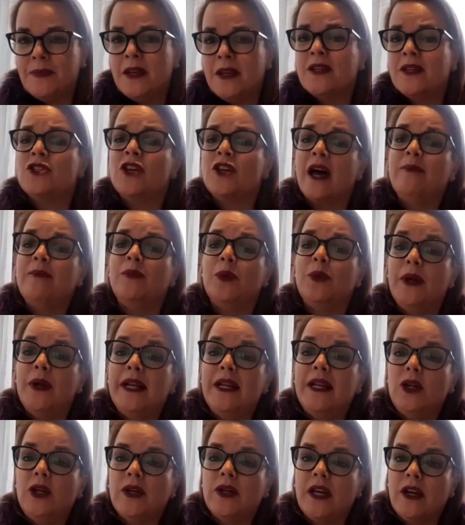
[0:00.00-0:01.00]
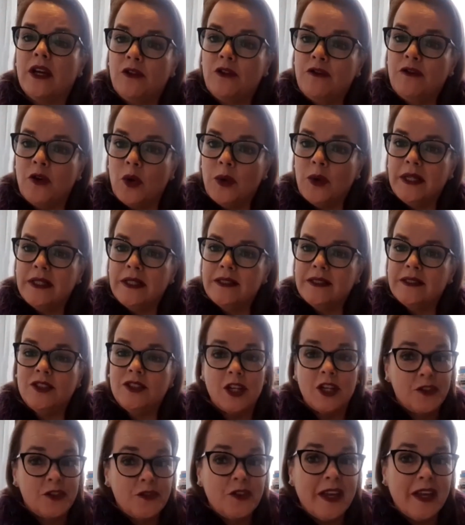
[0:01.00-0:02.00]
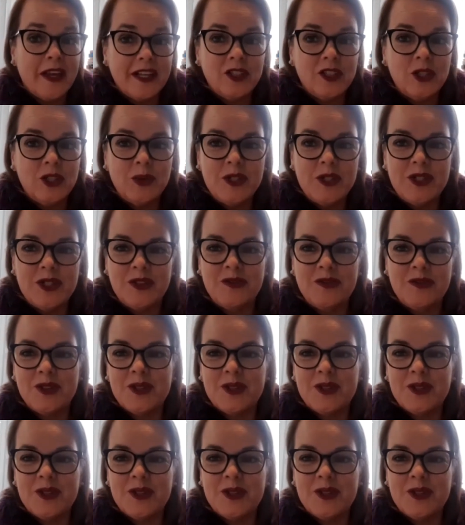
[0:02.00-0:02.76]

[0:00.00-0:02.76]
So I'm really looking forward. Don't forget to reserve your